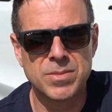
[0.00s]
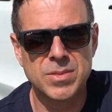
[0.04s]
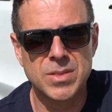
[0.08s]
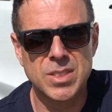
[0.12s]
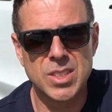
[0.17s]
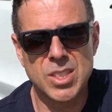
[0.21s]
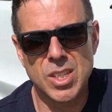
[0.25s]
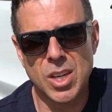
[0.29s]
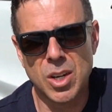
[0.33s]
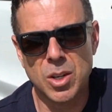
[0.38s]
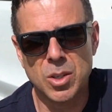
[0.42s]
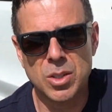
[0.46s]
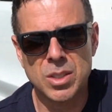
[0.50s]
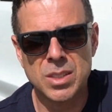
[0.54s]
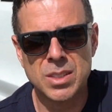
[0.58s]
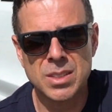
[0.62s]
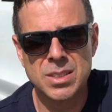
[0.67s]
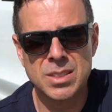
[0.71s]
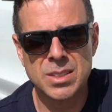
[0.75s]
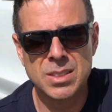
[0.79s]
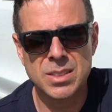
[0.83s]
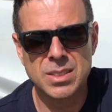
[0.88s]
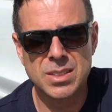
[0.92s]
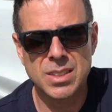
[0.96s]
So,
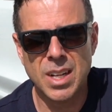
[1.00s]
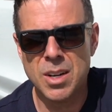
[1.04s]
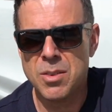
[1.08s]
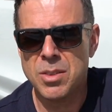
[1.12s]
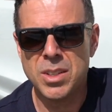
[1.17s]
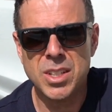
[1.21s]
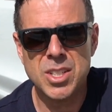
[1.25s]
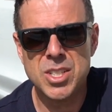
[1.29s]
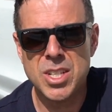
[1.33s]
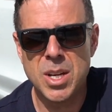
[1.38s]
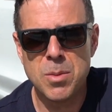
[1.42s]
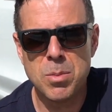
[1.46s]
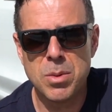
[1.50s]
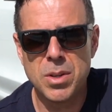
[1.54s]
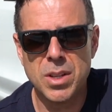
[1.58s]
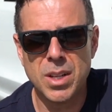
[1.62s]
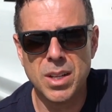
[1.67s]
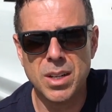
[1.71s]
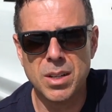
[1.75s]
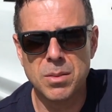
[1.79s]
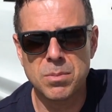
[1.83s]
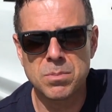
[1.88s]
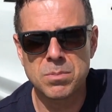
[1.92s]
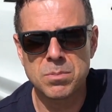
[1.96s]
not really cheaper than
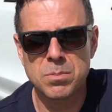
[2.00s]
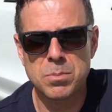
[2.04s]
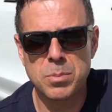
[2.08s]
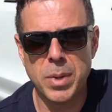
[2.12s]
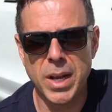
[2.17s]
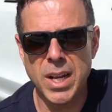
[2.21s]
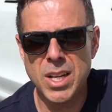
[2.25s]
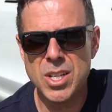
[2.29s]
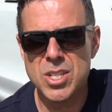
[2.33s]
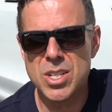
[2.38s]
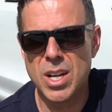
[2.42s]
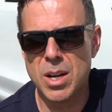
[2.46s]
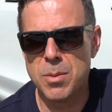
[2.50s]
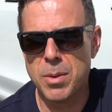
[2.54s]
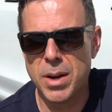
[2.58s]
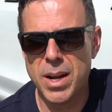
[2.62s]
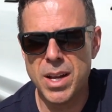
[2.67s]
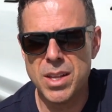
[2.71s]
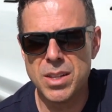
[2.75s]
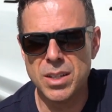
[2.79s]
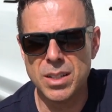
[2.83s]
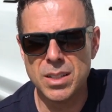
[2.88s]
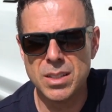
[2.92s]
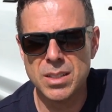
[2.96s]
a paint job
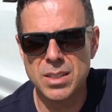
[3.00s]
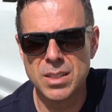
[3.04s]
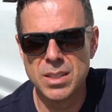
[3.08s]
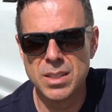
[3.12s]
either.